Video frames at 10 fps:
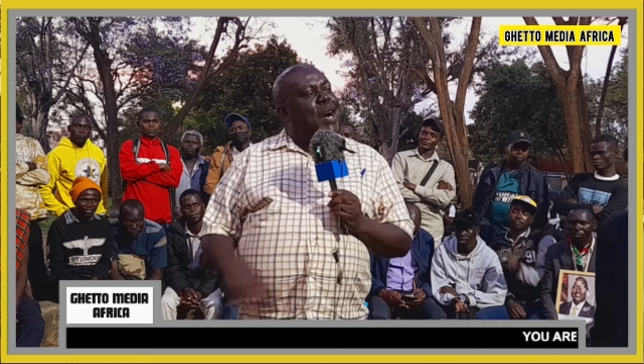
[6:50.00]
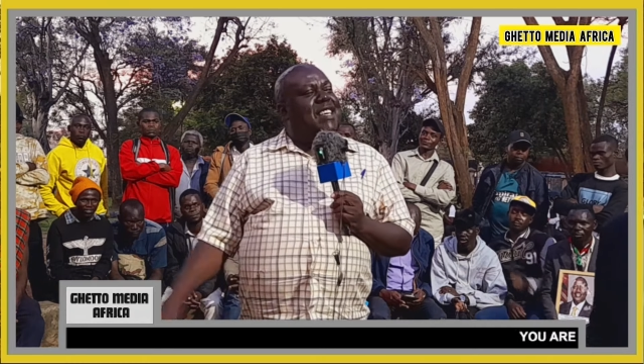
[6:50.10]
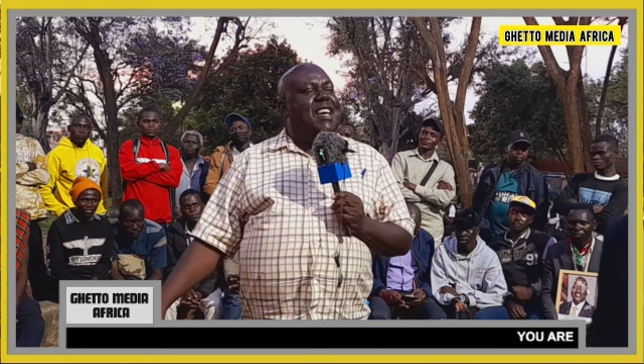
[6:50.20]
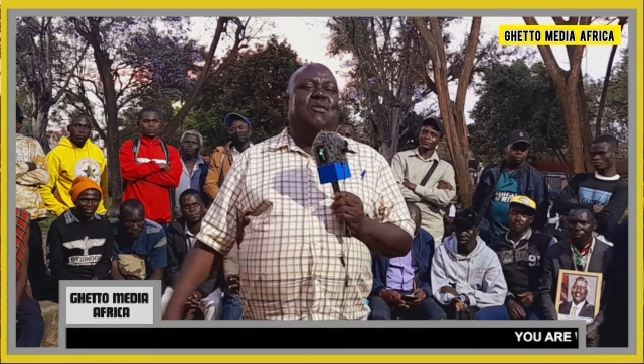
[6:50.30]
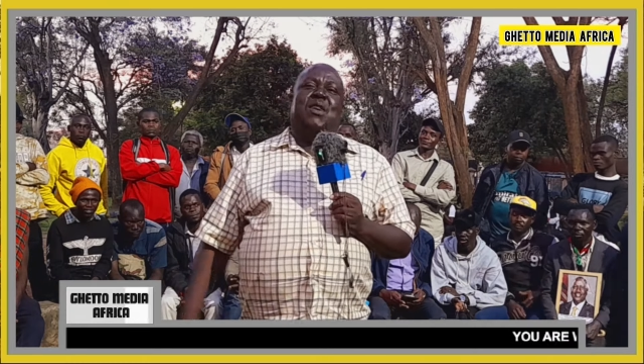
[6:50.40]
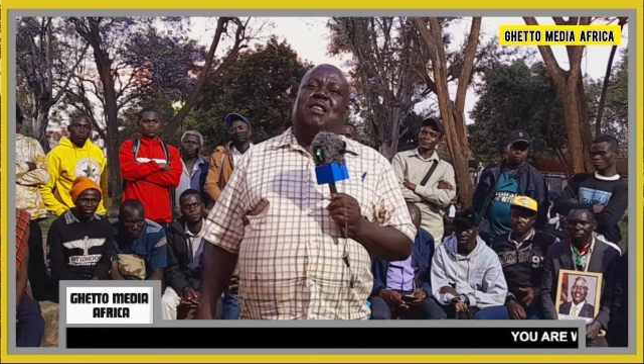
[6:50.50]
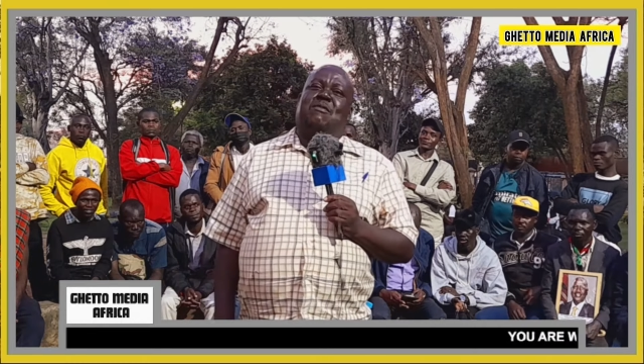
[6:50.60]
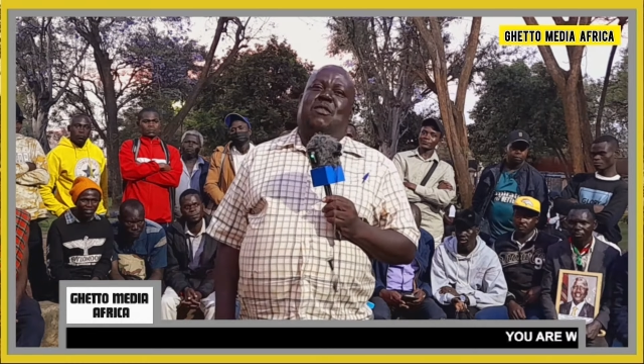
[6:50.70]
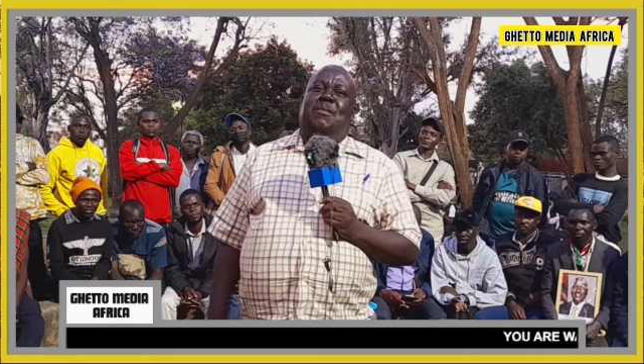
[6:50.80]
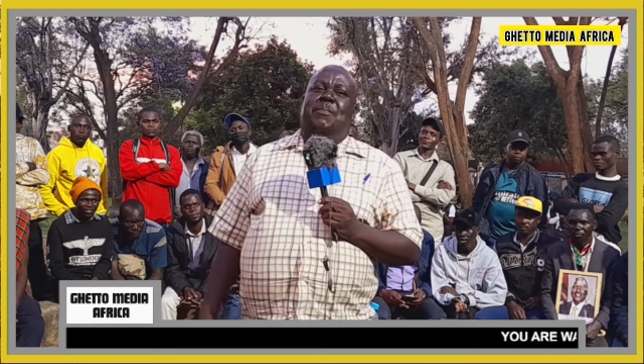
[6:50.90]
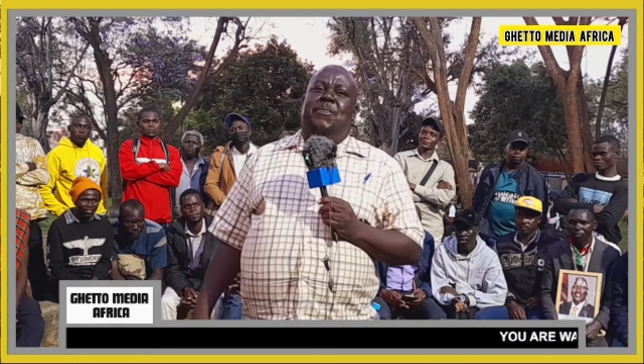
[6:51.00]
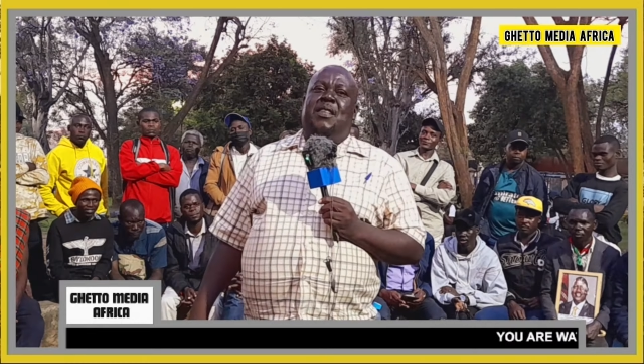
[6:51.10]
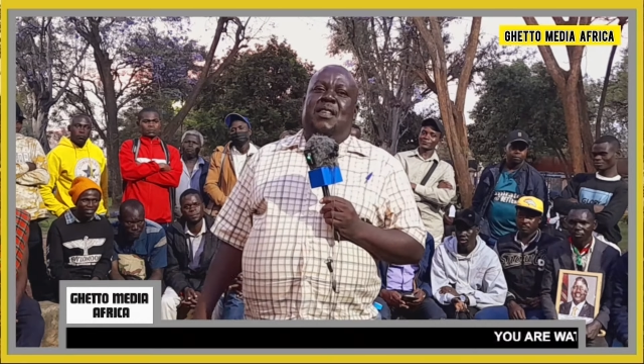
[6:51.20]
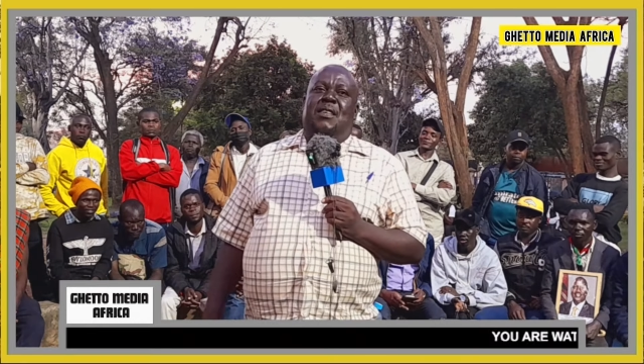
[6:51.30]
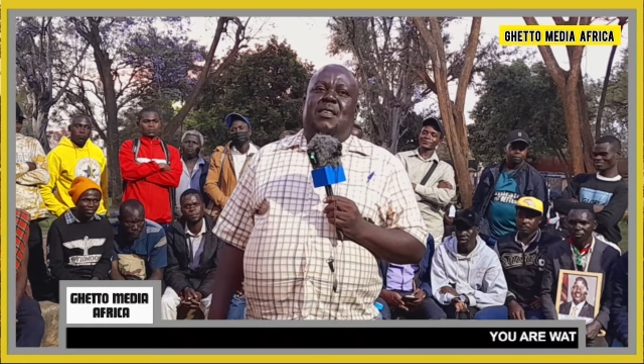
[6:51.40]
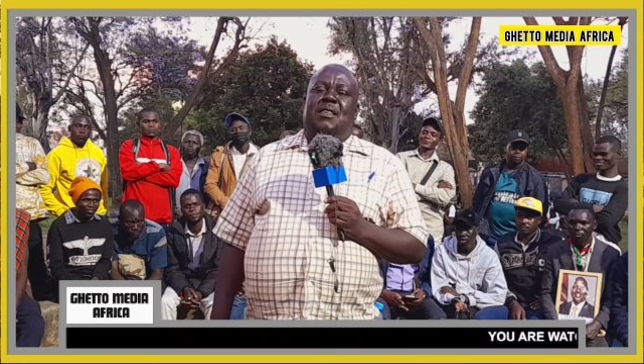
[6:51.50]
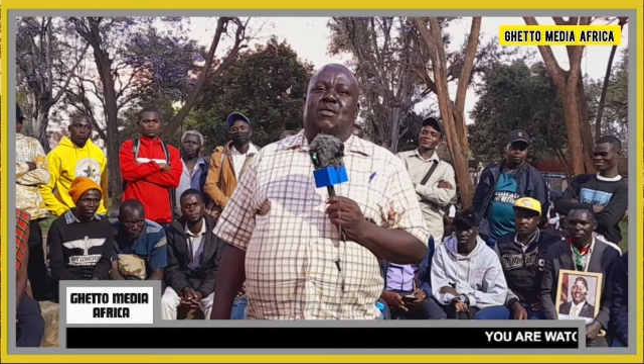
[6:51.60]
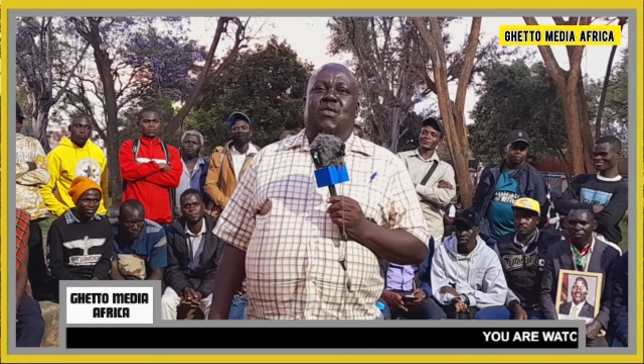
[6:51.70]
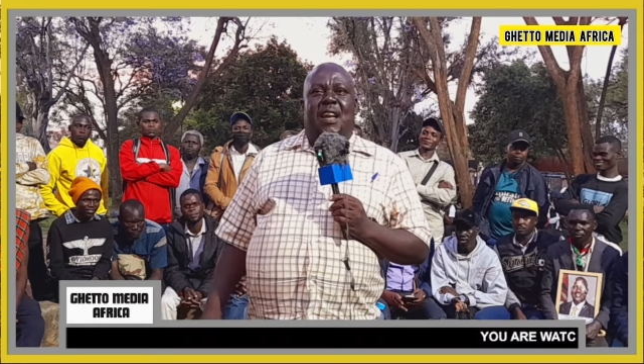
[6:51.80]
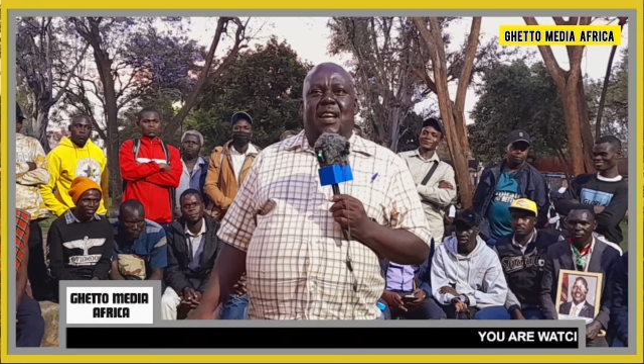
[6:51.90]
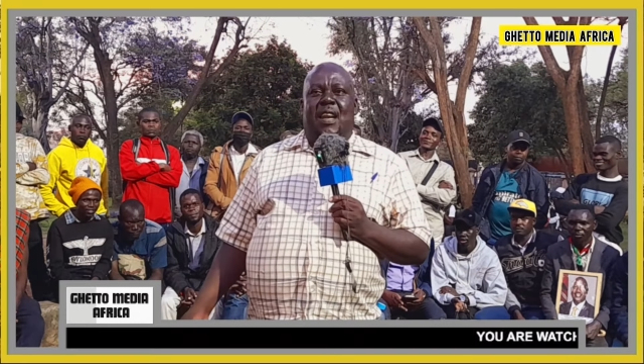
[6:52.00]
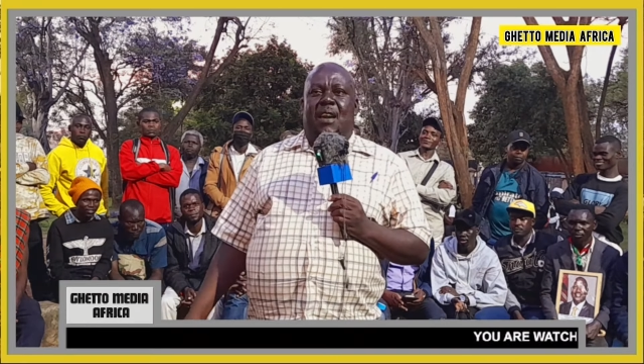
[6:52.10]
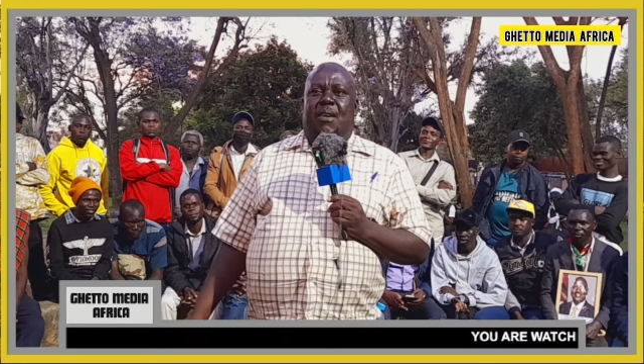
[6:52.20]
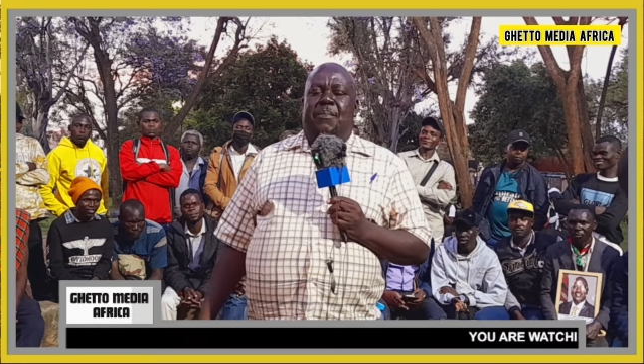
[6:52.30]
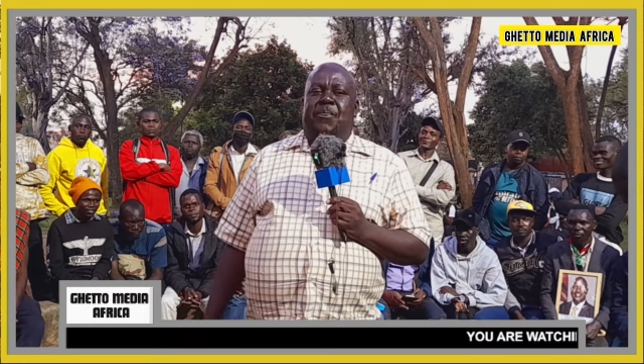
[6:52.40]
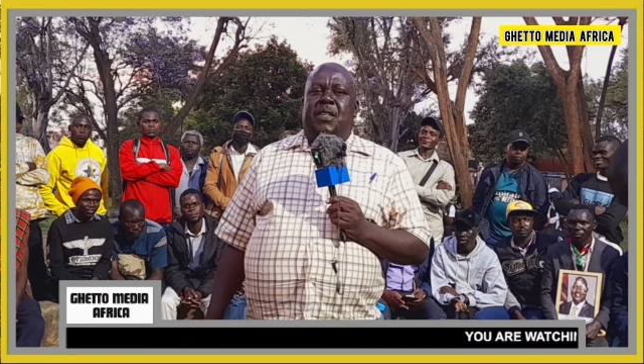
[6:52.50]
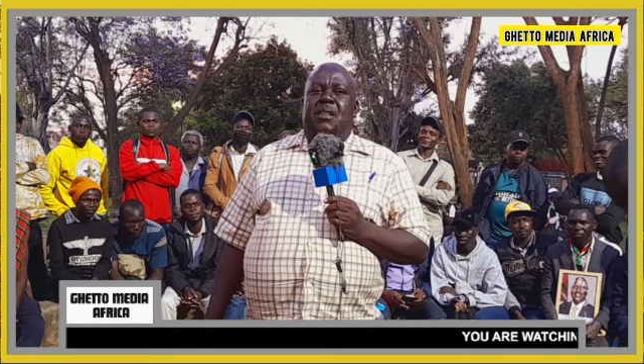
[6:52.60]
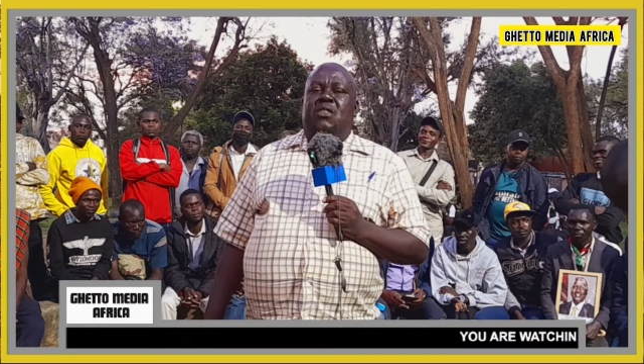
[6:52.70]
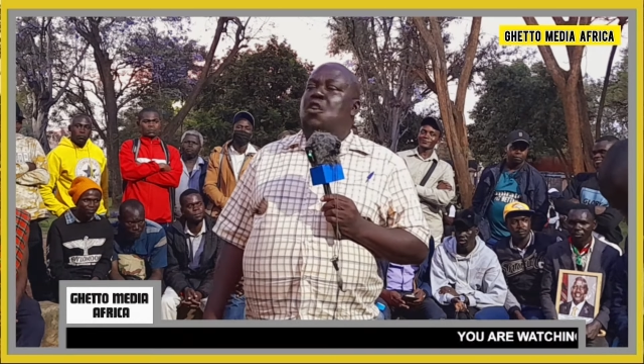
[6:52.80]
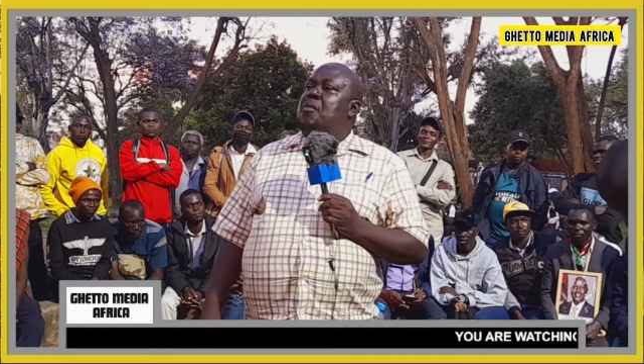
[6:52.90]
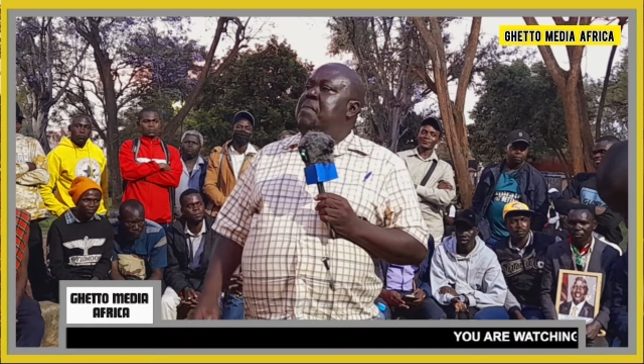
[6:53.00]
wacha iwe hivi. Unanielewa? So